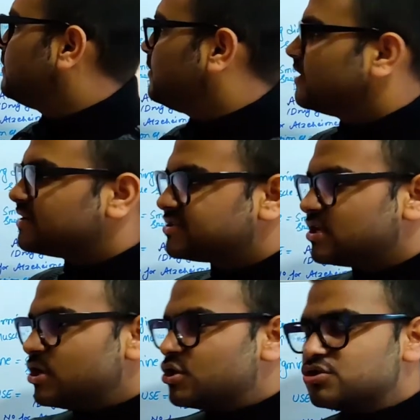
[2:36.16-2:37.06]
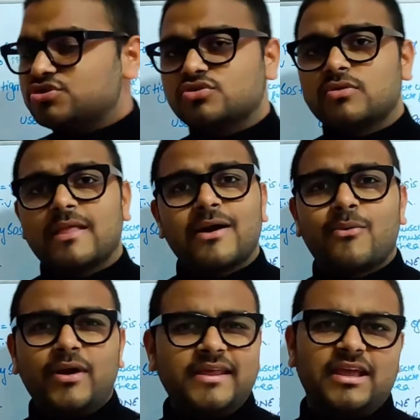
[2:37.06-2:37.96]
10 minutes. So
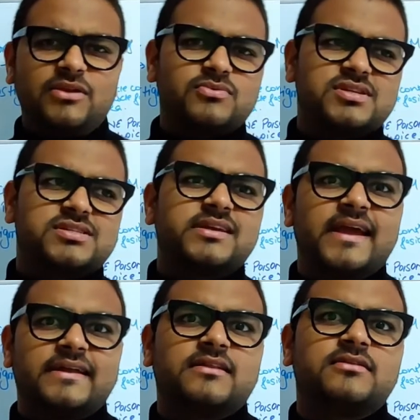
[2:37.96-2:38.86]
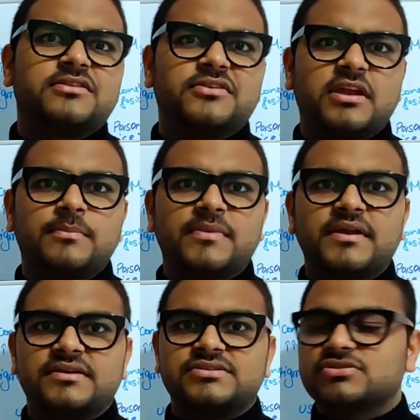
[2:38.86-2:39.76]
what can you just get in the 10
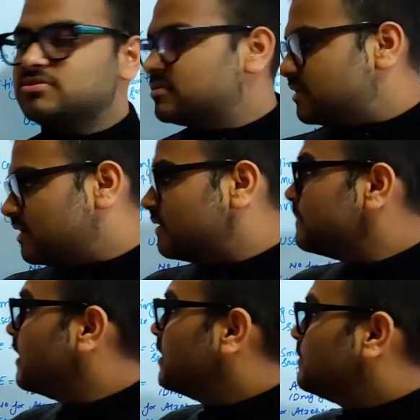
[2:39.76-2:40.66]
minutes, hai na?